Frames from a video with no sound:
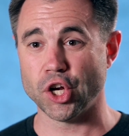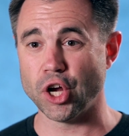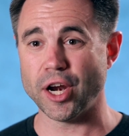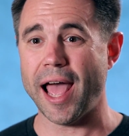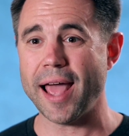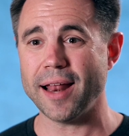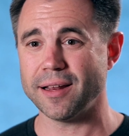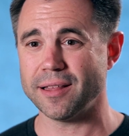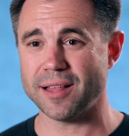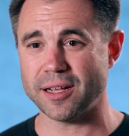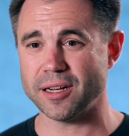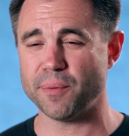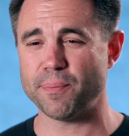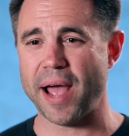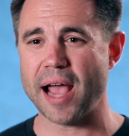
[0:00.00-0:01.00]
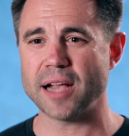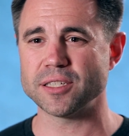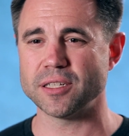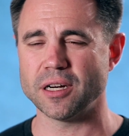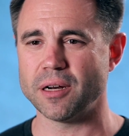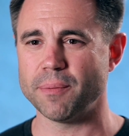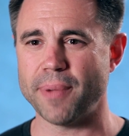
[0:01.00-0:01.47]
good at and that you're
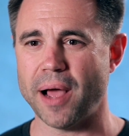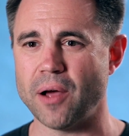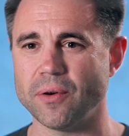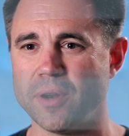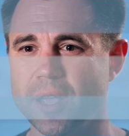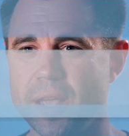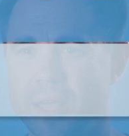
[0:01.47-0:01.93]
passionate about.